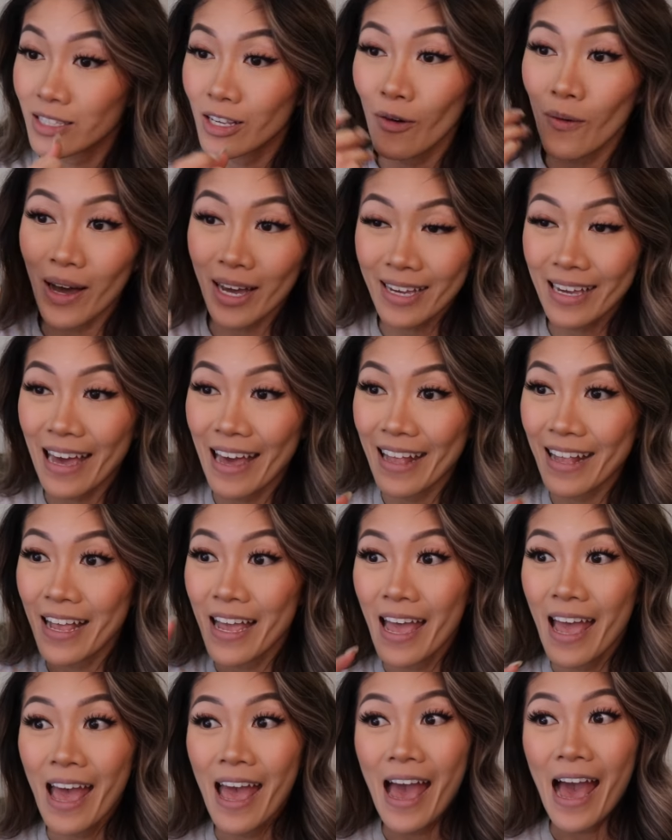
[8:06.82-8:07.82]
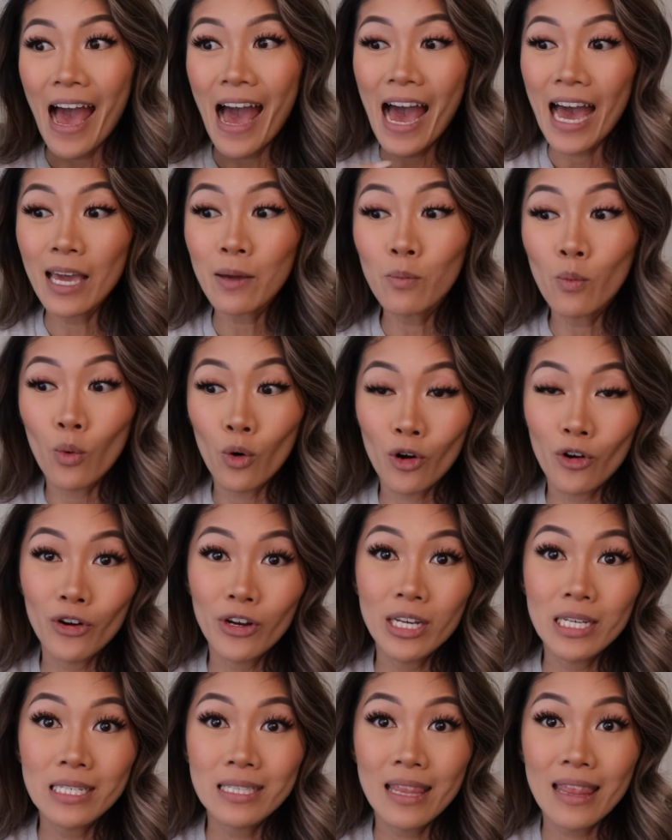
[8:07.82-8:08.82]
So again, I'm
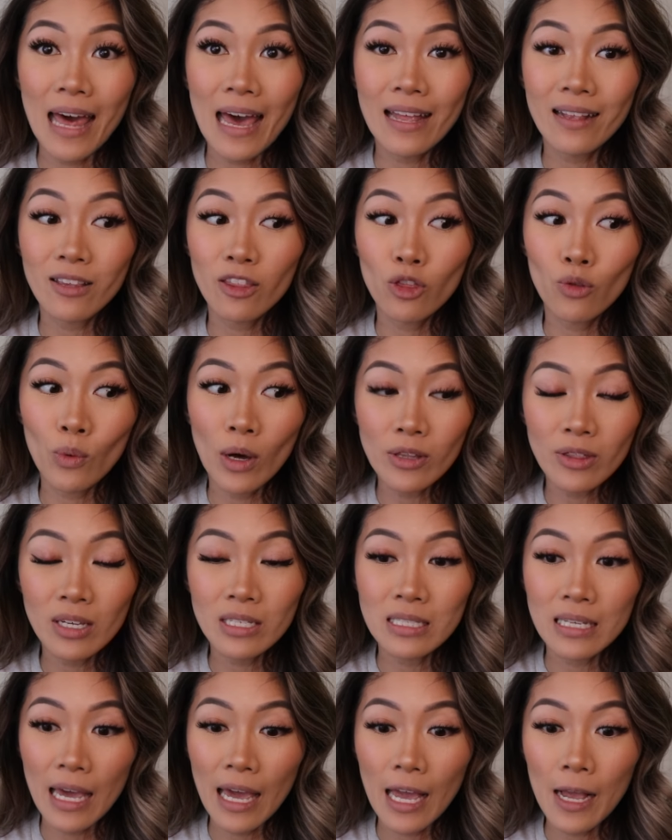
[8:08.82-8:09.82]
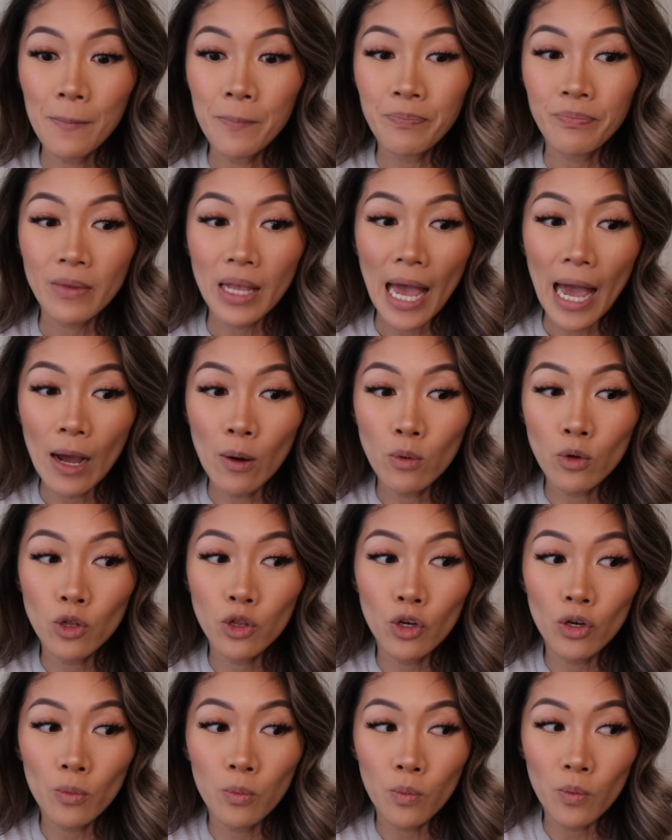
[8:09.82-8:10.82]
worried that throughout the day, I will
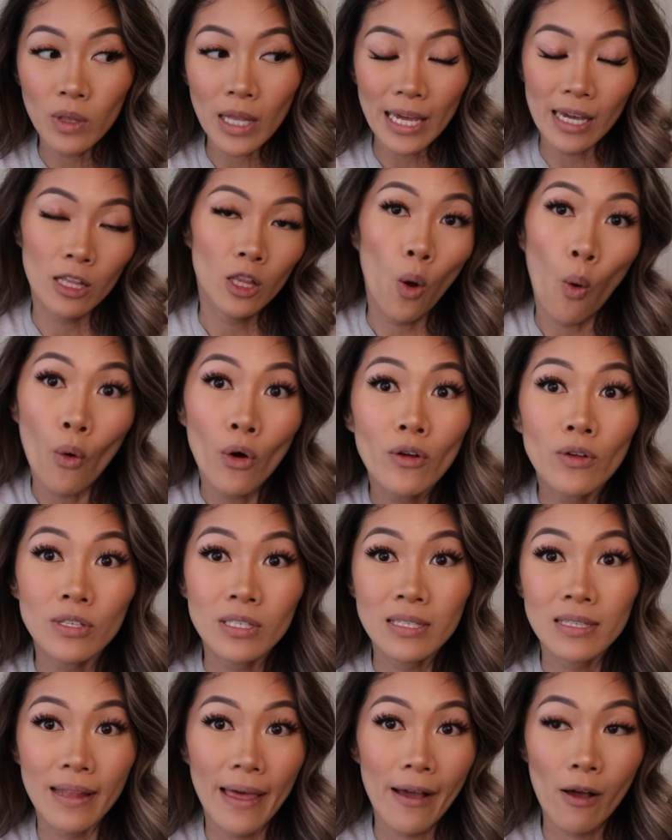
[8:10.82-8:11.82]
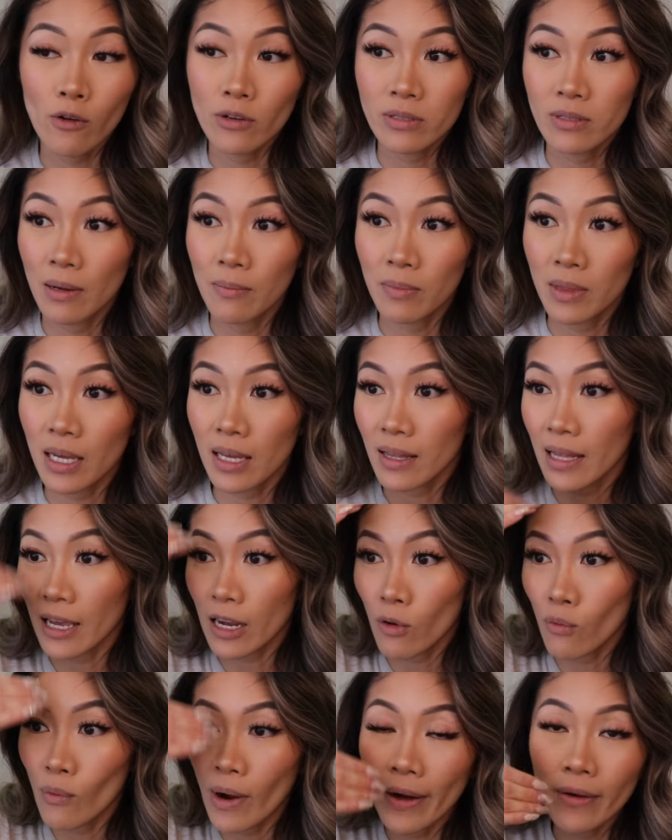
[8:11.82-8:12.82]
look like an oil slick or something
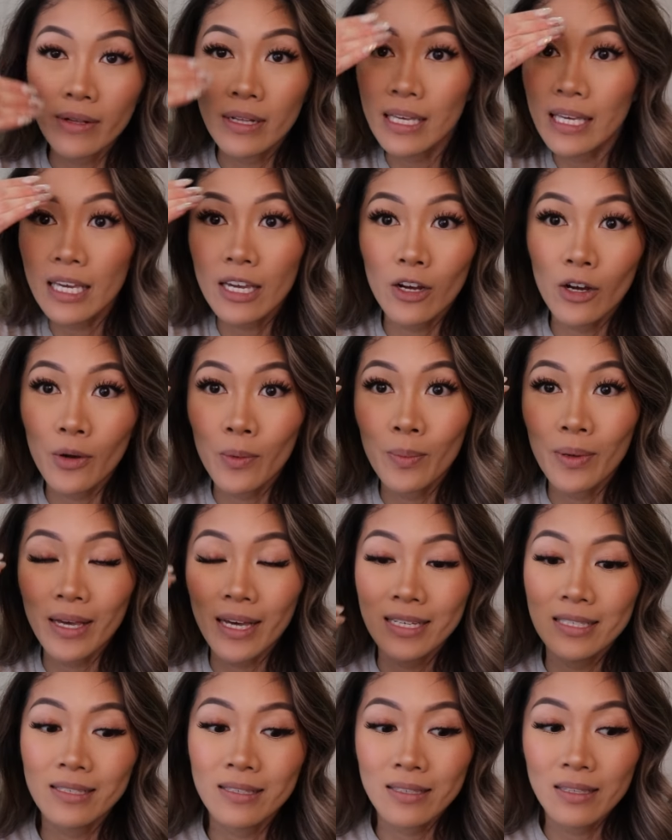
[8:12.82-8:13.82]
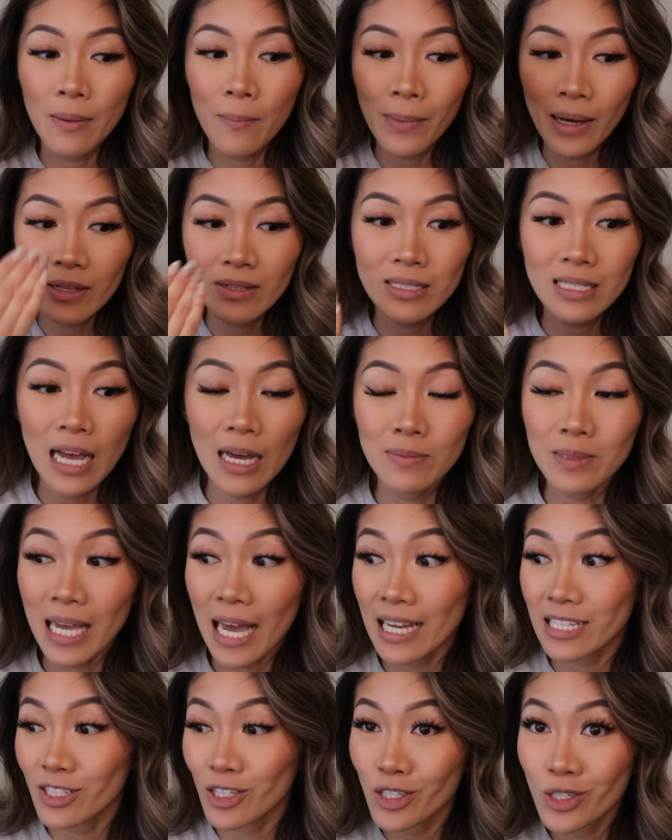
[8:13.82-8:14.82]
like around here, because the amount of times
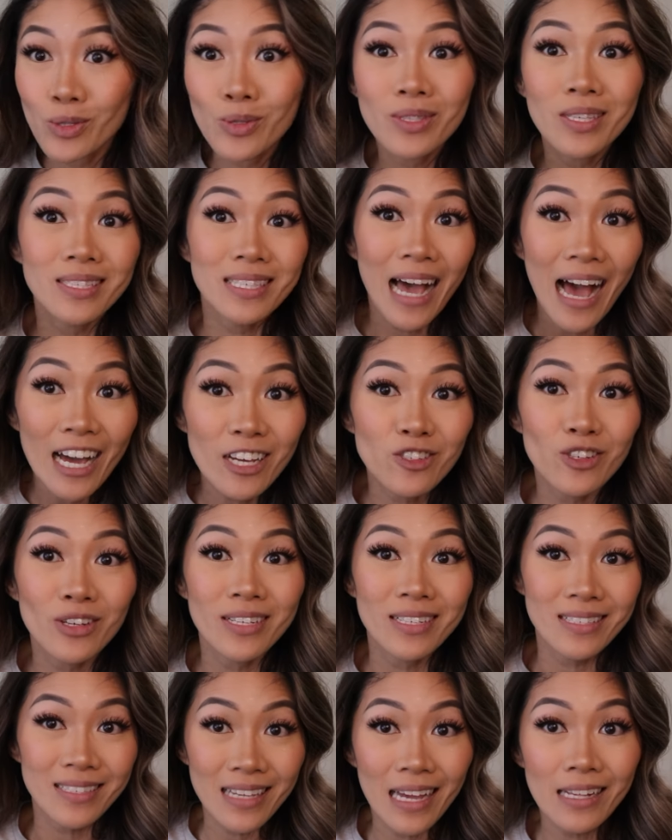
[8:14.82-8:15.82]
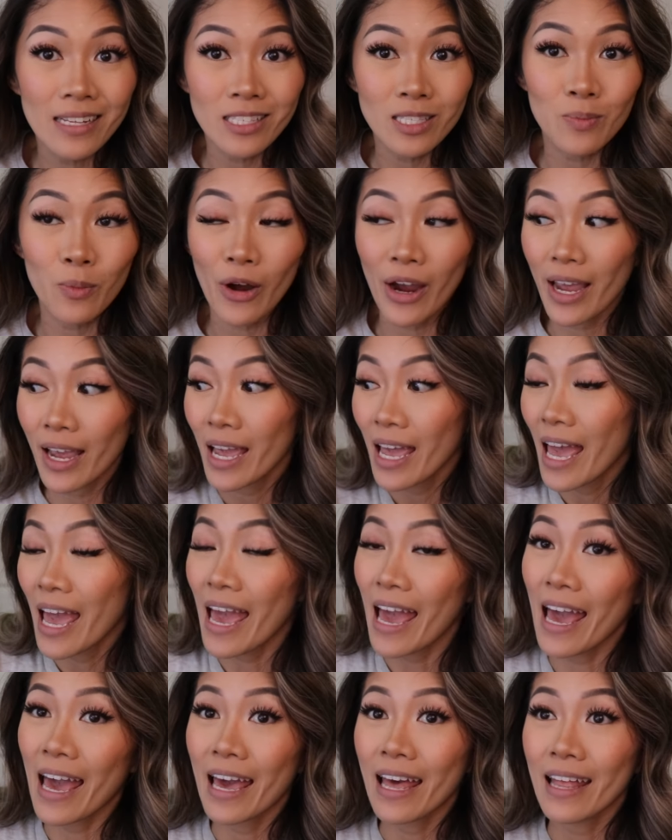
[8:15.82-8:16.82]
I had to use this hydrating setting spray.
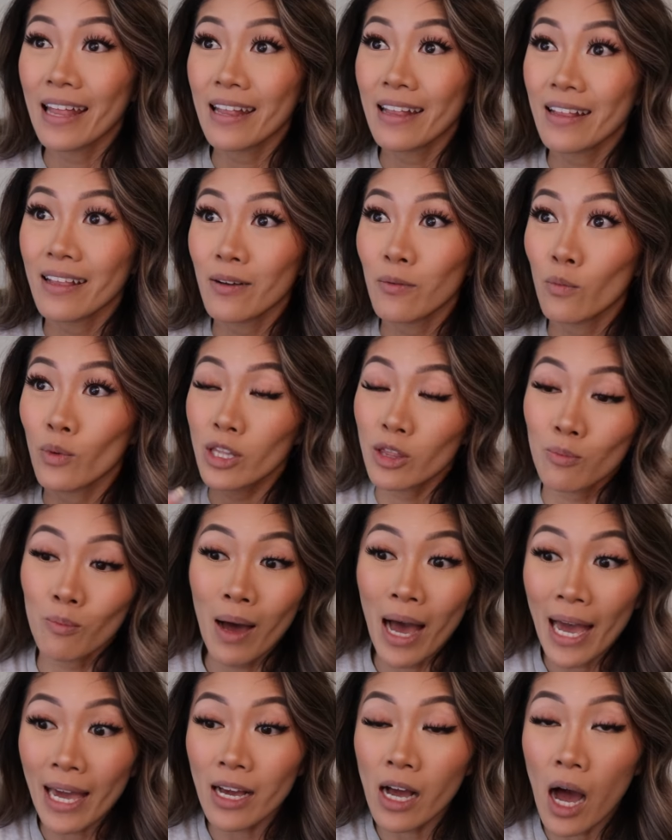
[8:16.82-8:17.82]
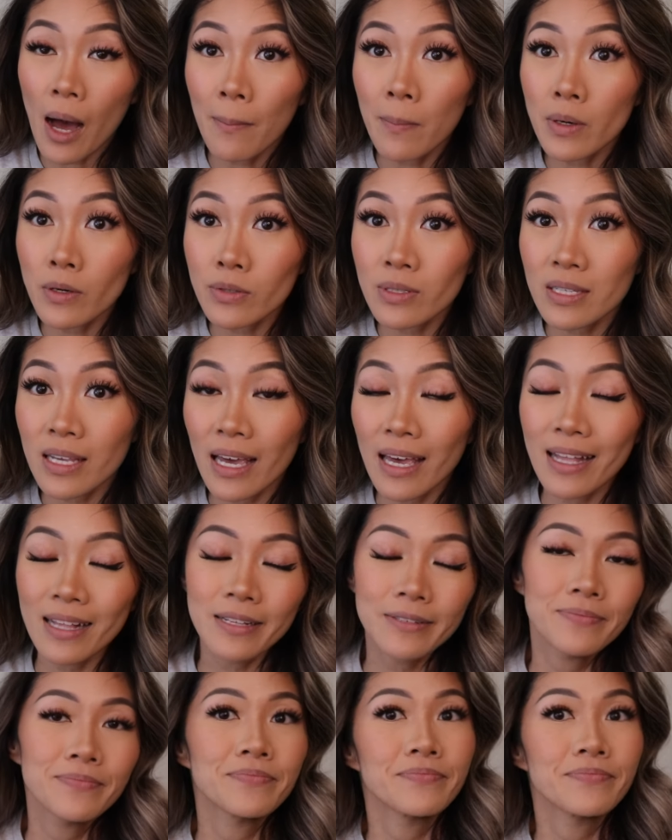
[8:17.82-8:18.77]
And with my combo skin,